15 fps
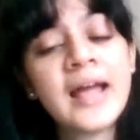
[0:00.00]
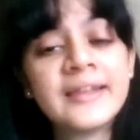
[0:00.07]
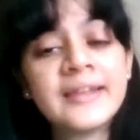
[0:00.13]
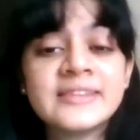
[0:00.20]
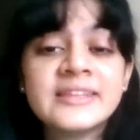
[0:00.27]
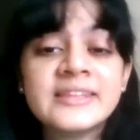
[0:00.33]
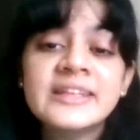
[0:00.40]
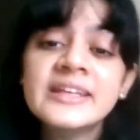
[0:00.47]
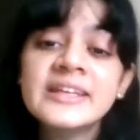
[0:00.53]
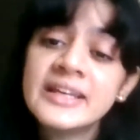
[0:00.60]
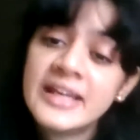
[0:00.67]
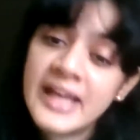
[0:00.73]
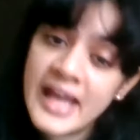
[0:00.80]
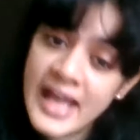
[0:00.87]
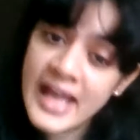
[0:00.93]
at the
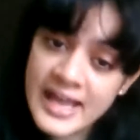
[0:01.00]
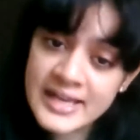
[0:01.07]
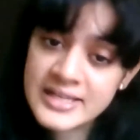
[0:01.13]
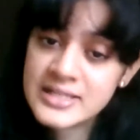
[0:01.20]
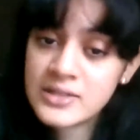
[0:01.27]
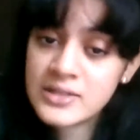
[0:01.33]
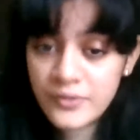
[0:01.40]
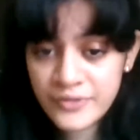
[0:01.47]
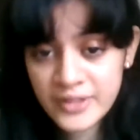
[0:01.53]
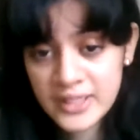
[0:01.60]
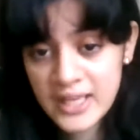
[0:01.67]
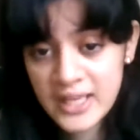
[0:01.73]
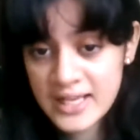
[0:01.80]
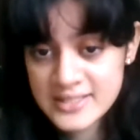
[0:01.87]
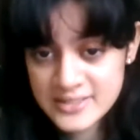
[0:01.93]
end of the
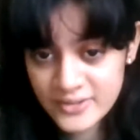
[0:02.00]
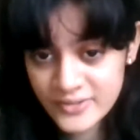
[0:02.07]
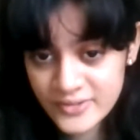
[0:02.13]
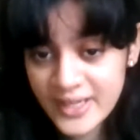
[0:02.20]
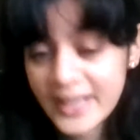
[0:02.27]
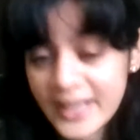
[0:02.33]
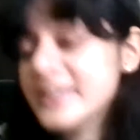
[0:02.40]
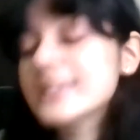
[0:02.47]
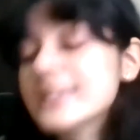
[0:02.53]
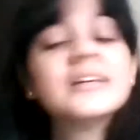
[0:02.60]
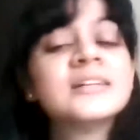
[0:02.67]
class, all right?